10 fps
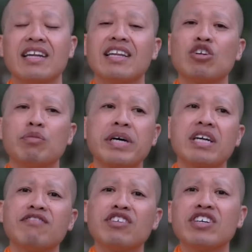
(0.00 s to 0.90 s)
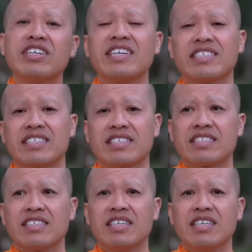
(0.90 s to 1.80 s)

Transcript: a little bit of goodness,